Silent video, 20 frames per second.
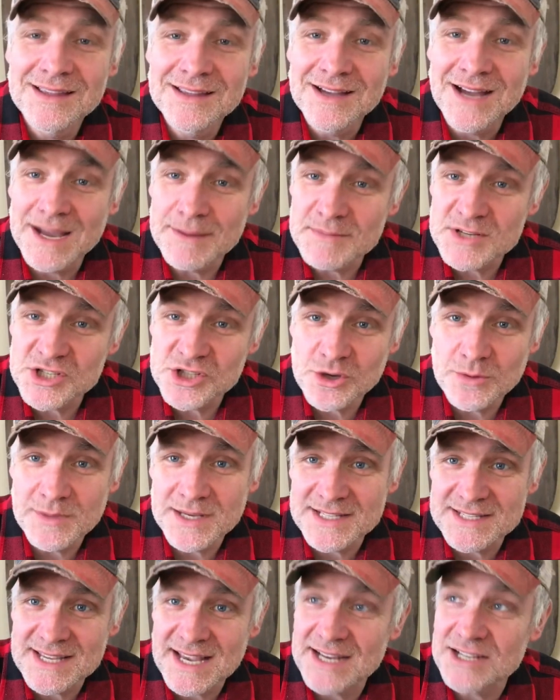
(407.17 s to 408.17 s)
I'm assuming
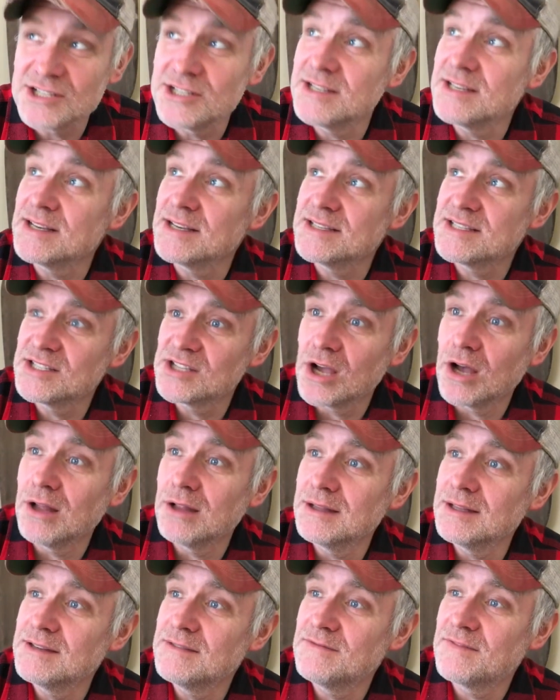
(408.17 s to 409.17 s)
it's actually a
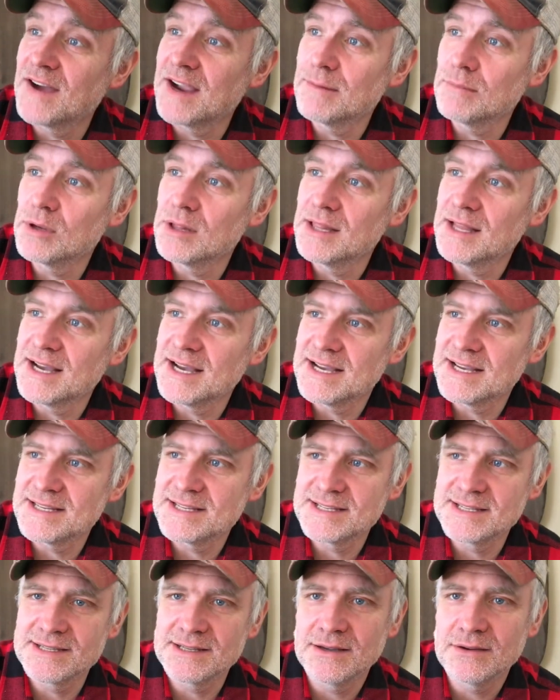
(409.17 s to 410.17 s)
solid
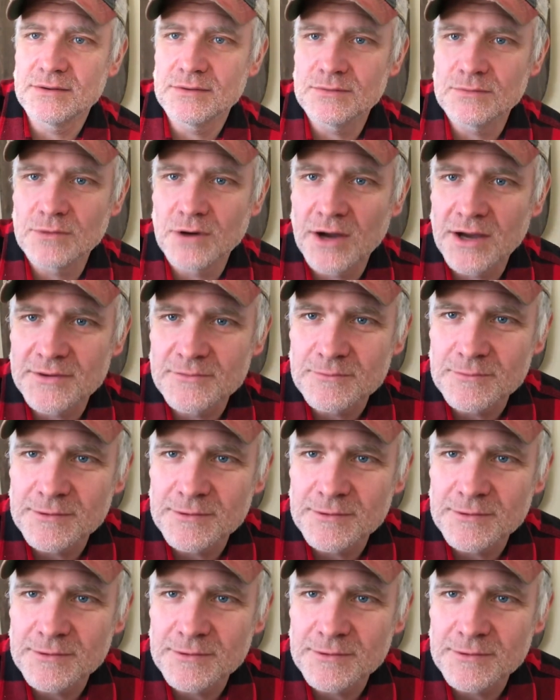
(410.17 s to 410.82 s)
fiberglass rod and